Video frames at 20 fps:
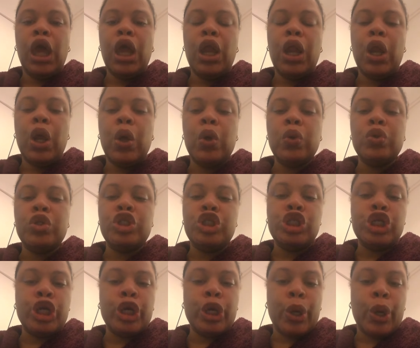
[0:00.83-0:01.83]
Hello,
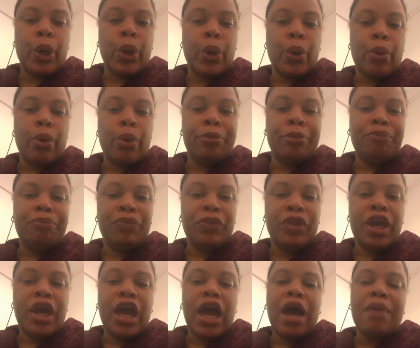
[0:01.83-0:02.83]
children.
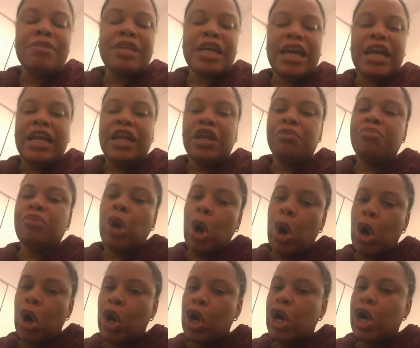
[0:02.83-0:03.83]
I'm taking a little
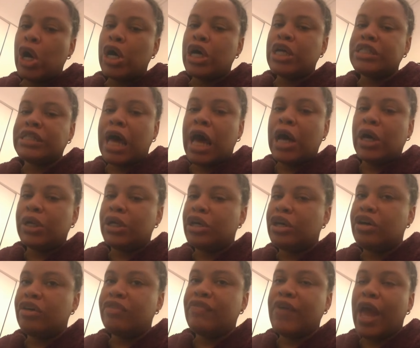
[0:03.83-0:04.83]
pause out
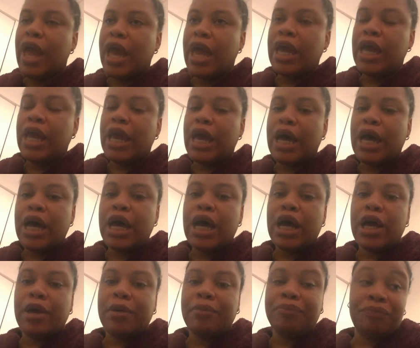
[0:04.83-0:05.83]
of a
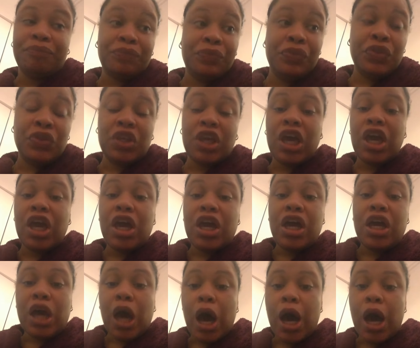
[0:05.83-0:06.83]
um,
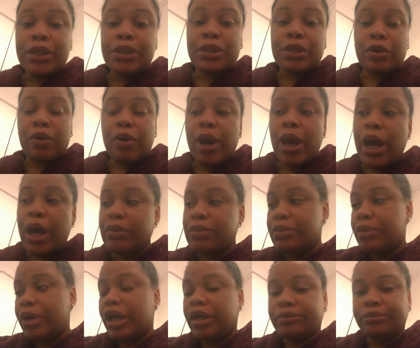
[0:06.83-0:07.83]
arts and crafts,
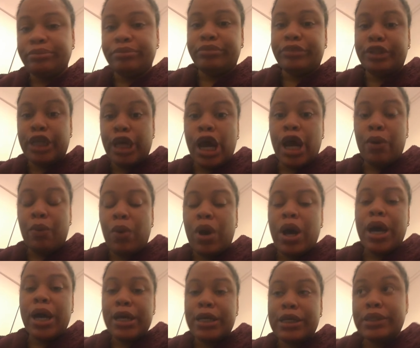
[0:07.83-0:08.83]
well,
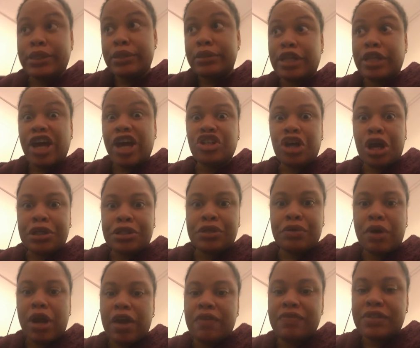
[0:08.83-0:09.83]
DIY slash arts and
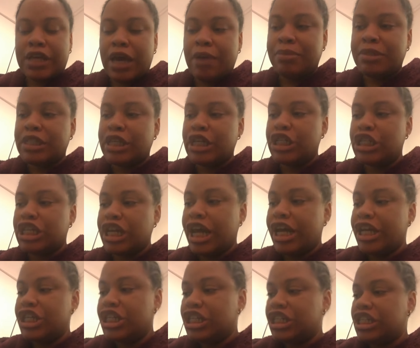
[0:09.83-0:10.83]
crafts type of
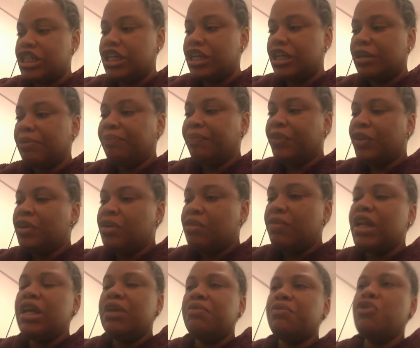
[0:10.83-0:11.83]
situation to
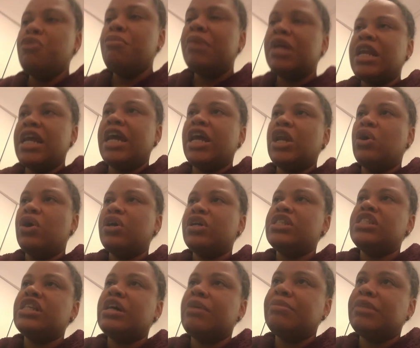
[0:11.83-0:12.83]
really ruminate
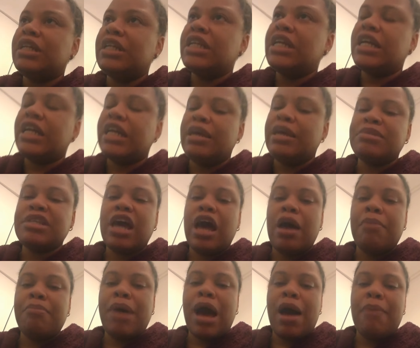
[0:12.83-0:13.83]
on something that keeps
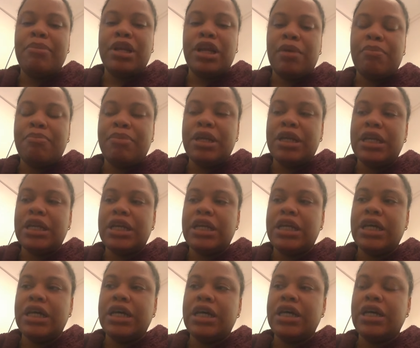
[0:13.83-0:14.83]
popping up in
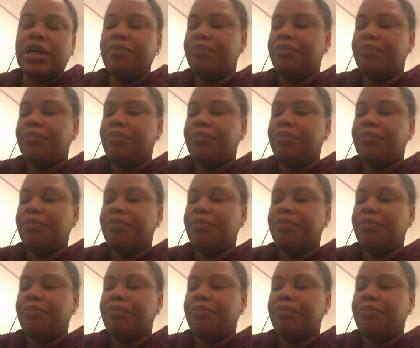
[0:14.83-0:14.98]
uh,